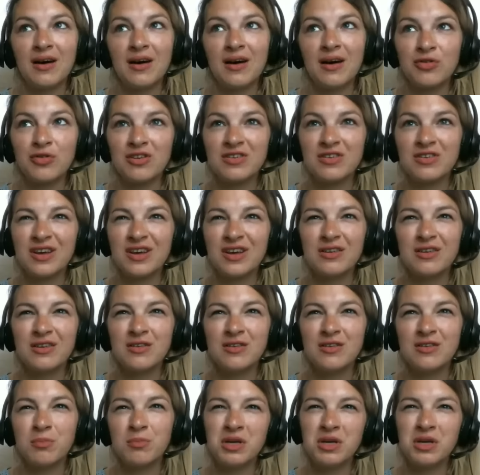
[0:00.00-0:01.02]
what it takes
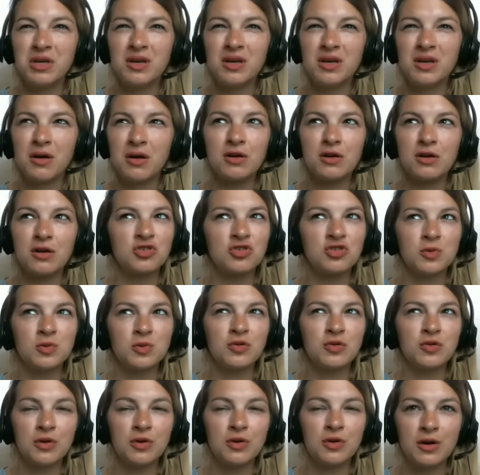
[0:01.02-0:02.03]
to be an
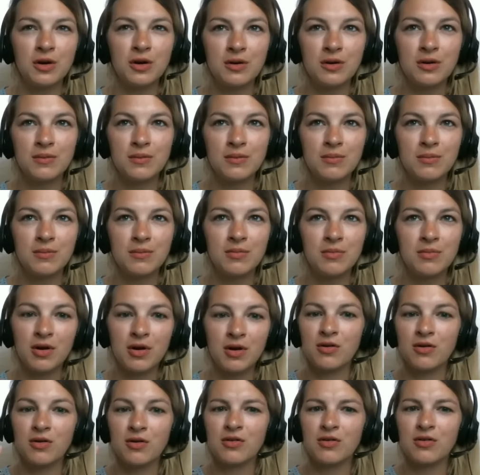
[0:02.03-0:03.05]
entrepreneur, but
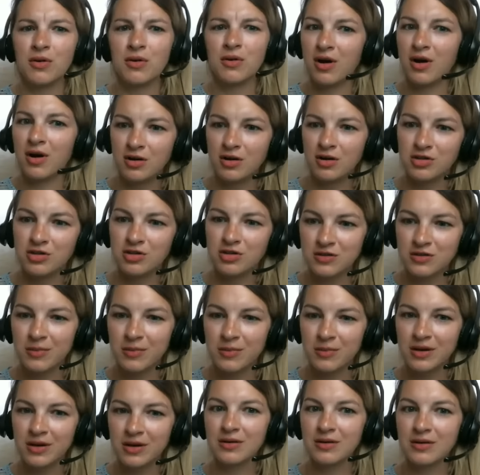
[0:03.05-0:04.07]
also a
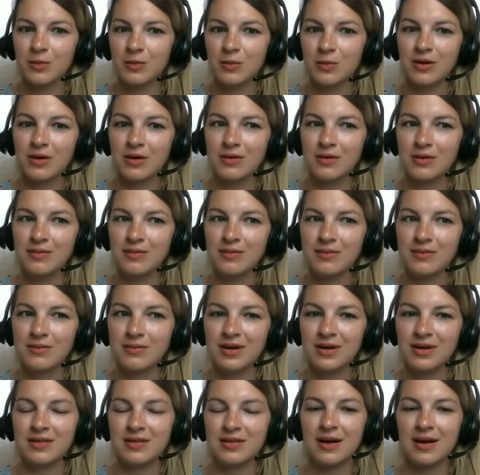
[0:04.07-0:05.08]
conscious-minded one
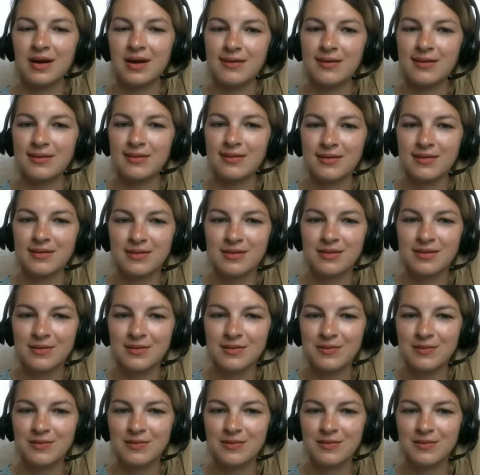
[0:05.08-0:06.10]
at that?
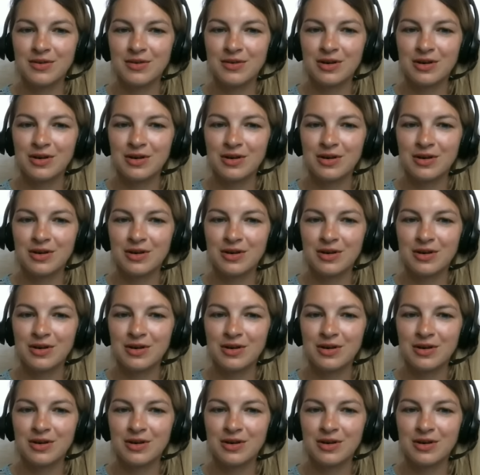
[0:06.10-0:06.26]
You